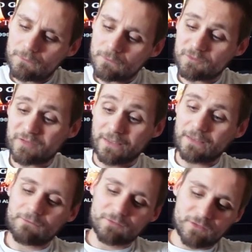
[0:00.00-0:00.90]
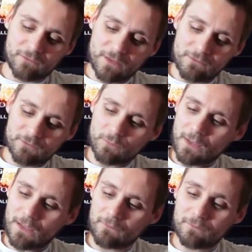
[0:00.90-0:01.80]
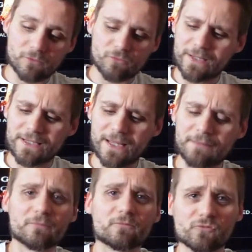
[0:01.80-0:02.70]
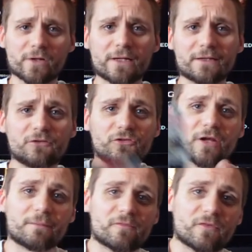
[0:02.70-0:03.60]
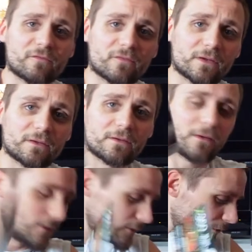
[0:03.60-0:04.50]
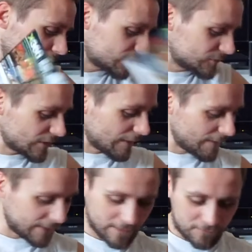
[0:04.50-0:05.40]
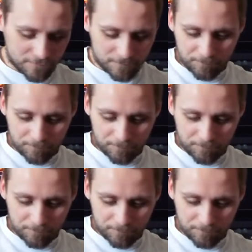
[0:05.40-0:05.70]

Singularity on there as well. Great game. Really hidden gem if you've not checked that out.